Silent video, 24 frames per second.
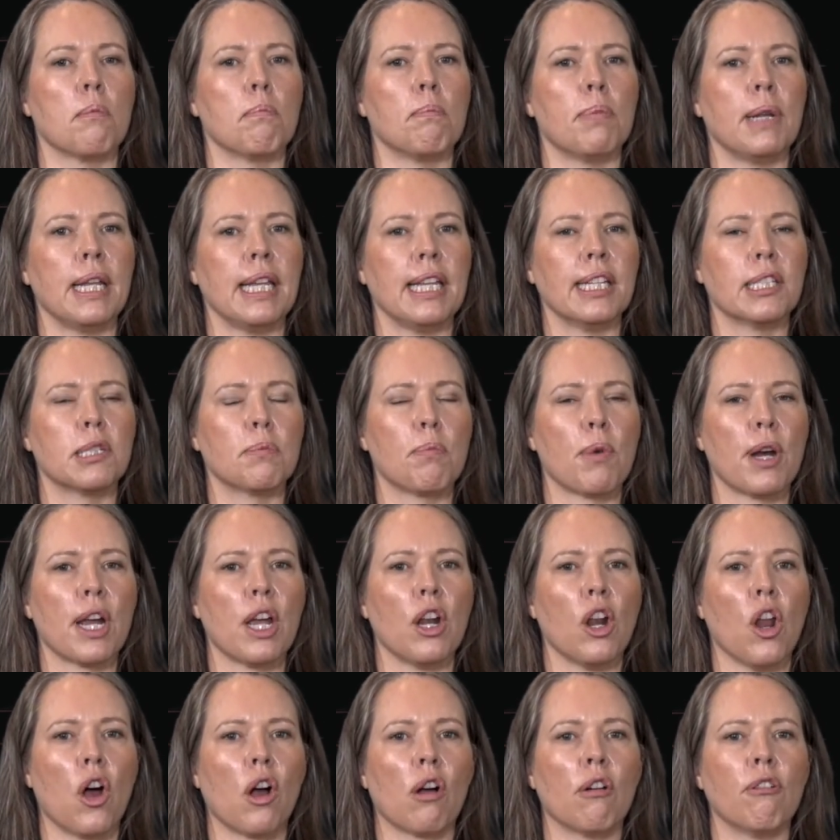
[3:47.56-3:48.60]
Please bring
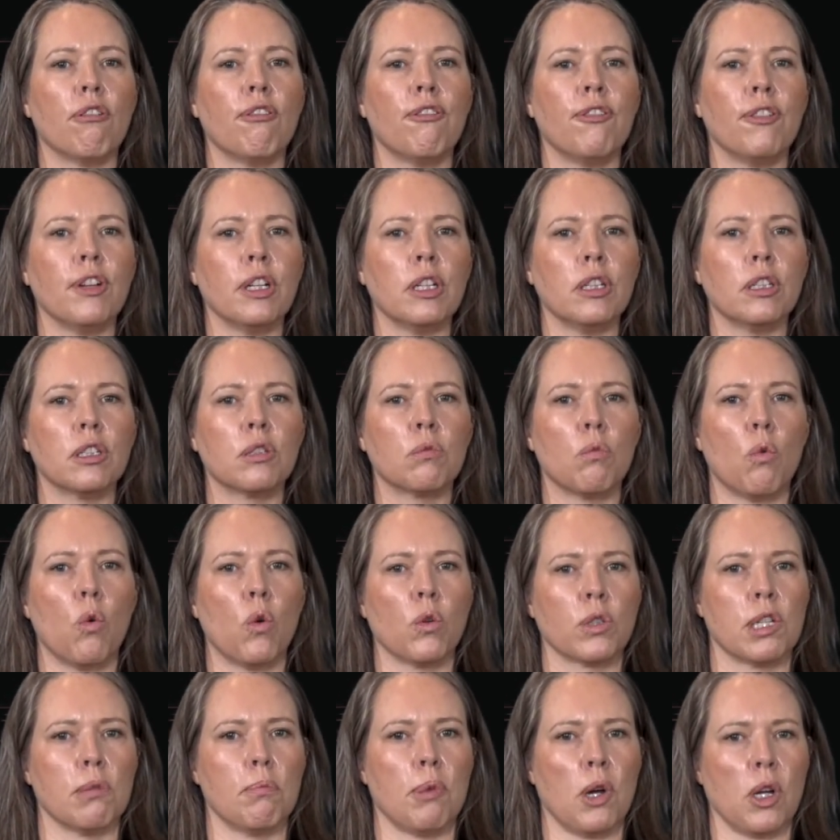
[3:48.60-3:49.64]
along filled
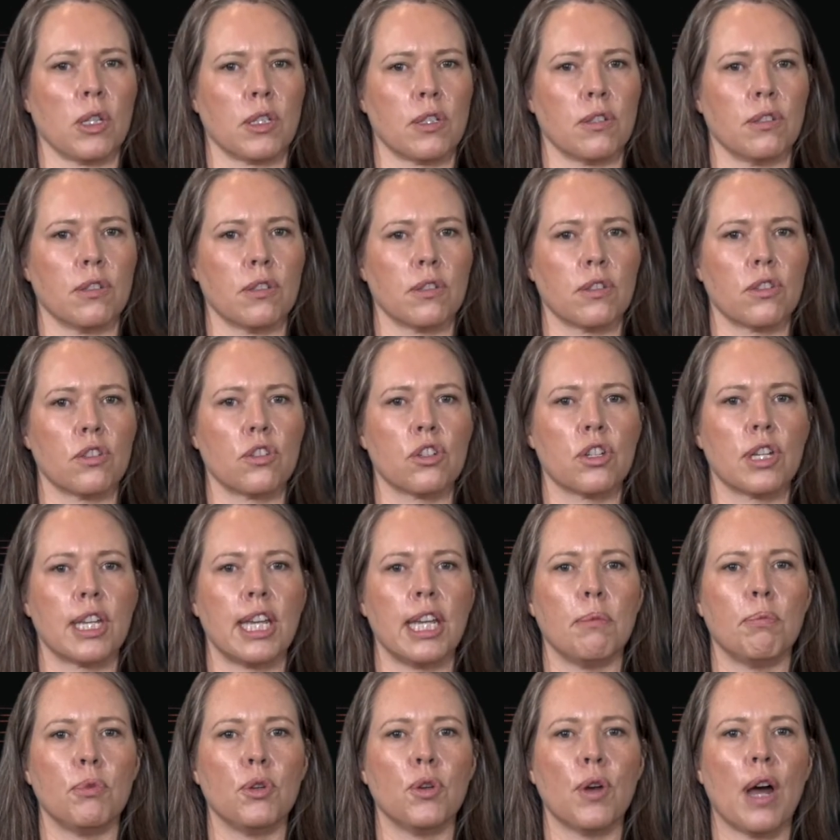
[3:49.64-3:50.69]
water bottles to
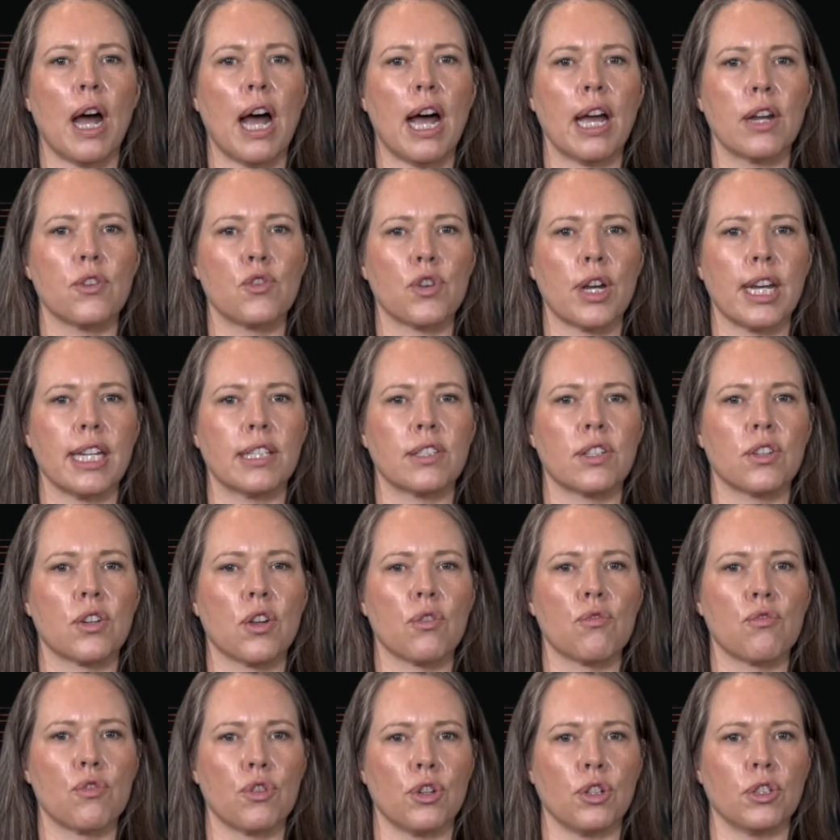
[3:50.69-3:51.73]
keep you hydrated
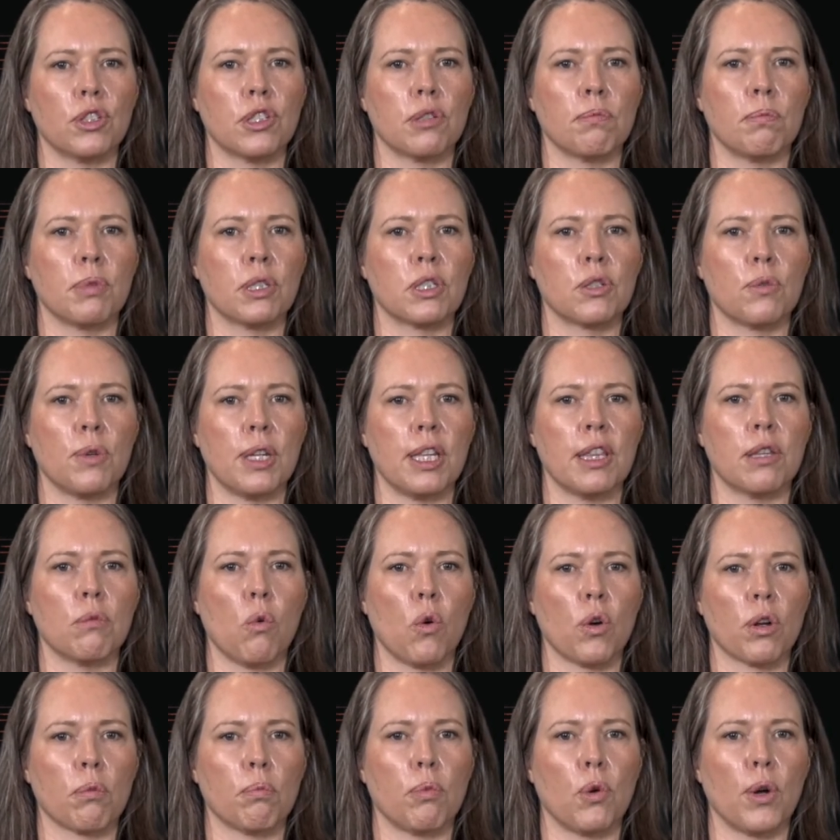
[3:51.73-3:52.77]
en route between the
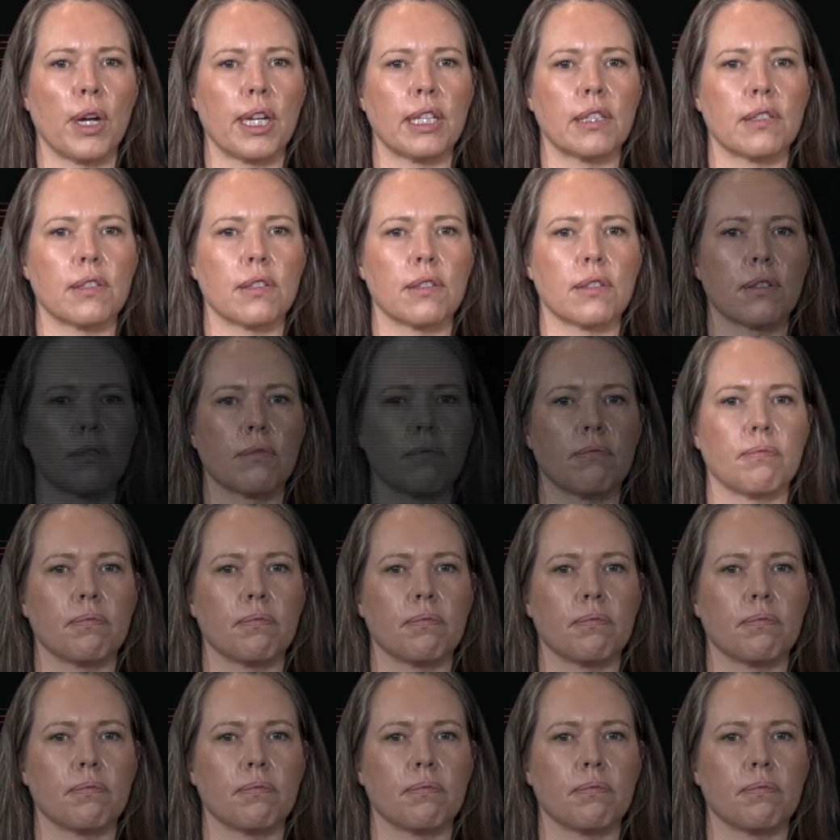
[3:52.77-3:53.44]
water points.